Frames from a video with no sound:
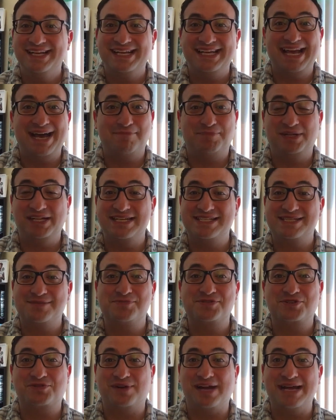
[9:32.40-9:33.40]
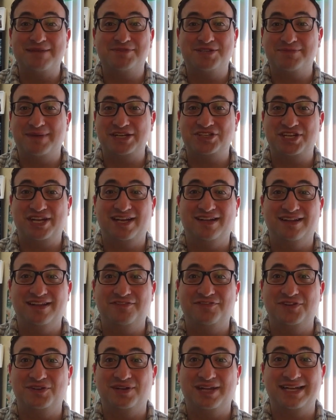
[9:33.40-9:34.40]
Yeah, please subscribe to my channel
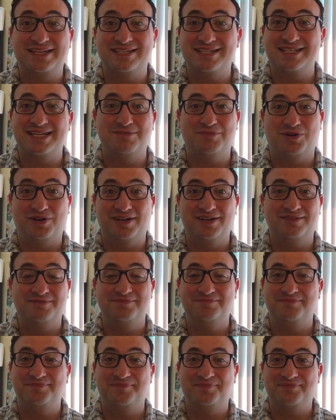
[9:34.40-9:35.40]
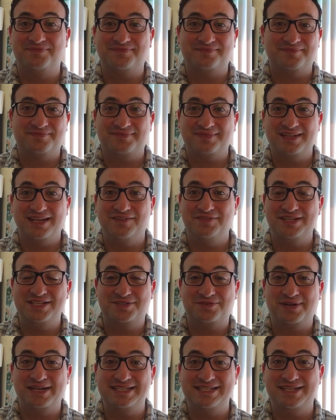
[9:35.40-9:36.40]
if you'd like to see more of
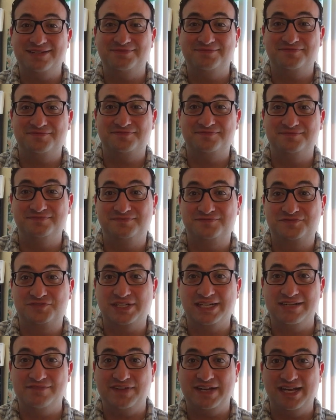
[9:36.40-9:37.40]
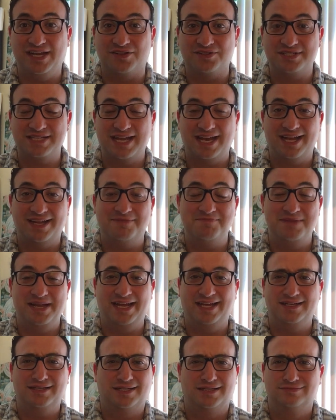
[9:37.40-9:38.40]
these crazy friggin' videos that I
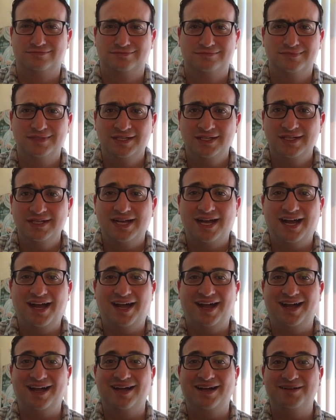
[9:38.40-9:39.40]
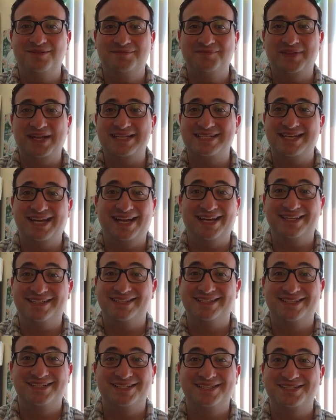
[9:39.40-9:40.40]
make. That's it.
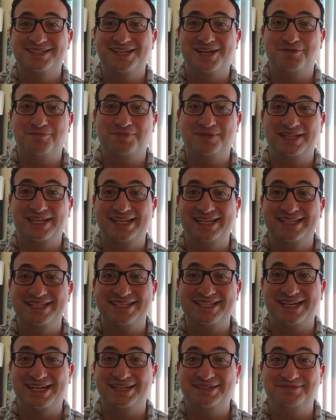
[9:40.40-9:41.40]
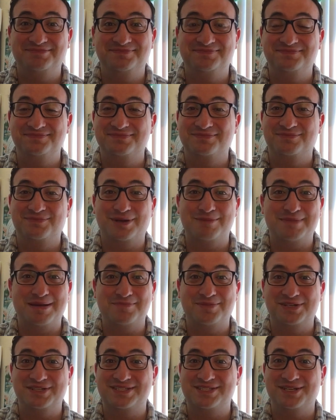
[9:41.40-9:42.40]
So please
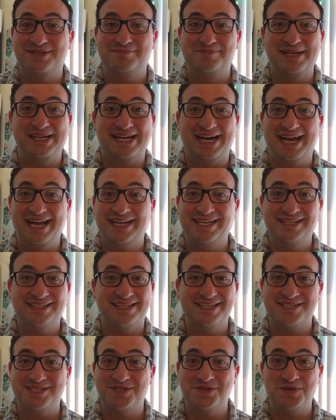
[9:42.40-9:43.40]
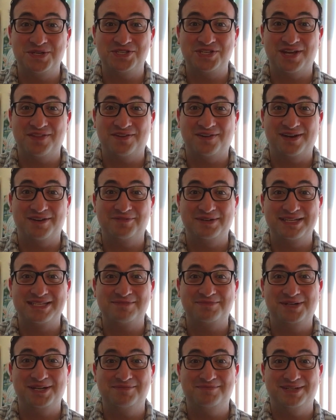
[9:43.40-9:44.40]
remember to be kind, listen to each other, and read
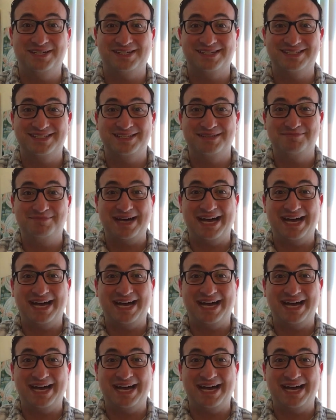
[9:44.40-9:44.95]
some good books.